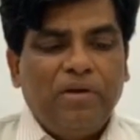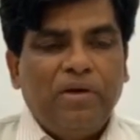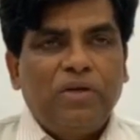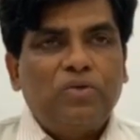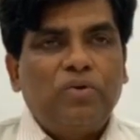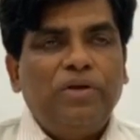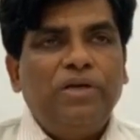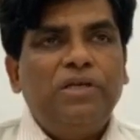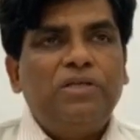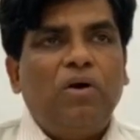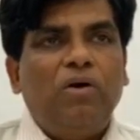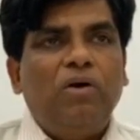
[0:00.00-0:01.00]
So he's
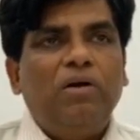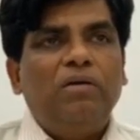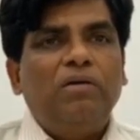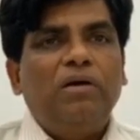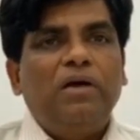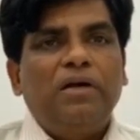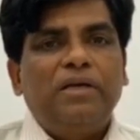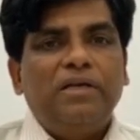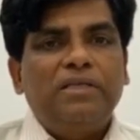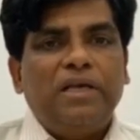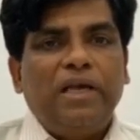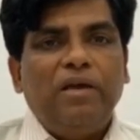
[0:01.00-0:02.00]
all,
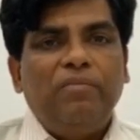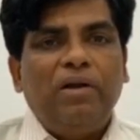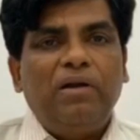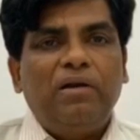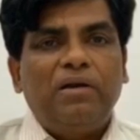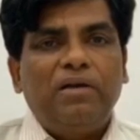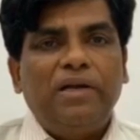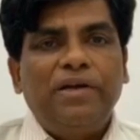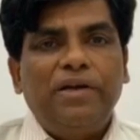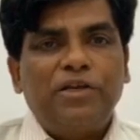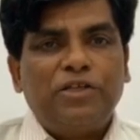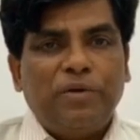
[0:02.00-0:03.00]
he's able
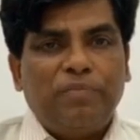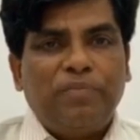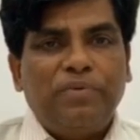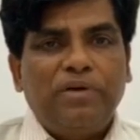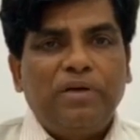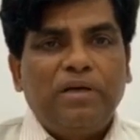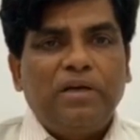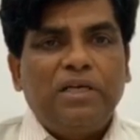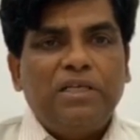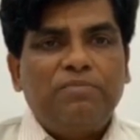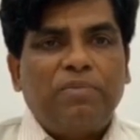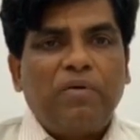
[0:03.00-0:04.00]
leadership.
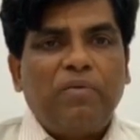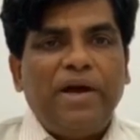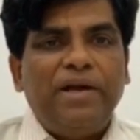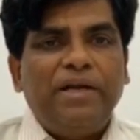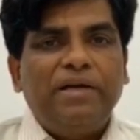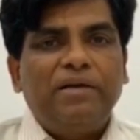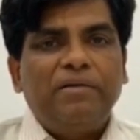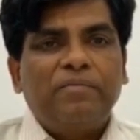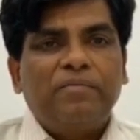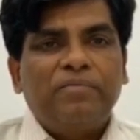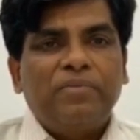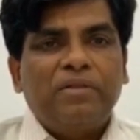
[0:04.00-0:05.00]
He's providing
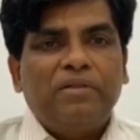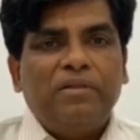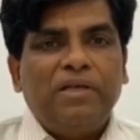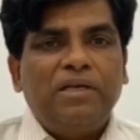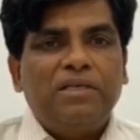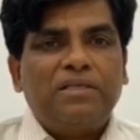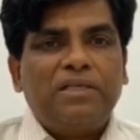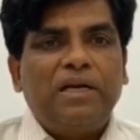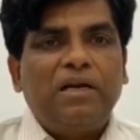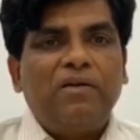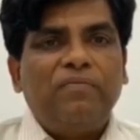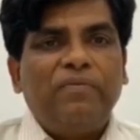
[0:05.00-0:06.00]
these
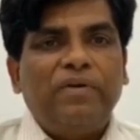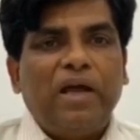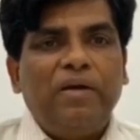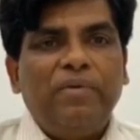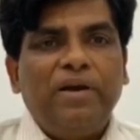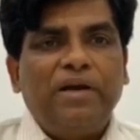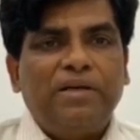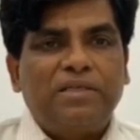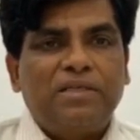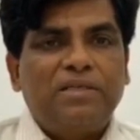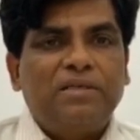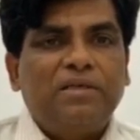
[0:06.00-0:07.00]
center of
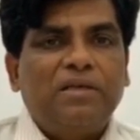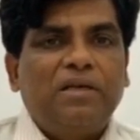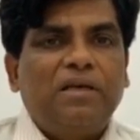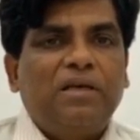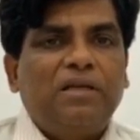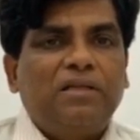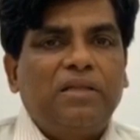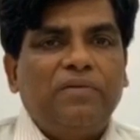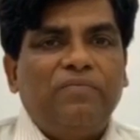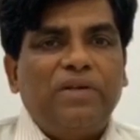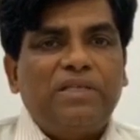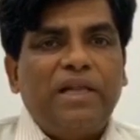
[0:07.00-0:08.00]
eminence, the
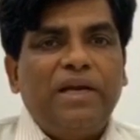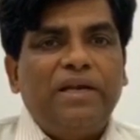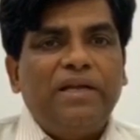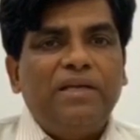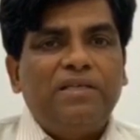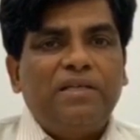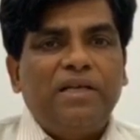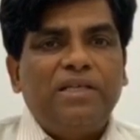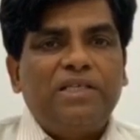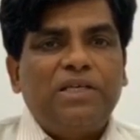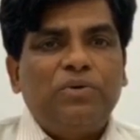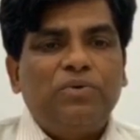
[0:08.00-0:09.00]
facilities in the
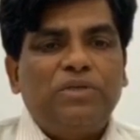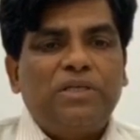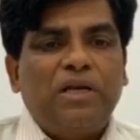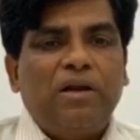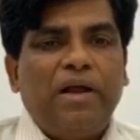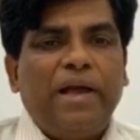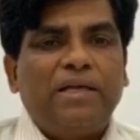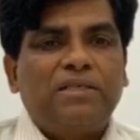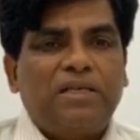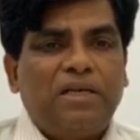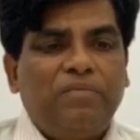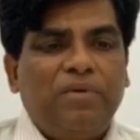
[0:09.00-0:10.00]
institutes are
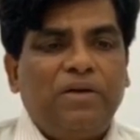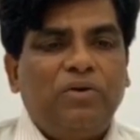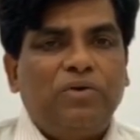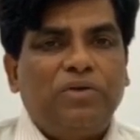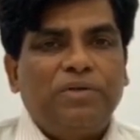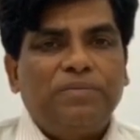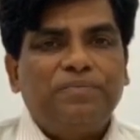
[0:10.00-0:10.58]
extremely good.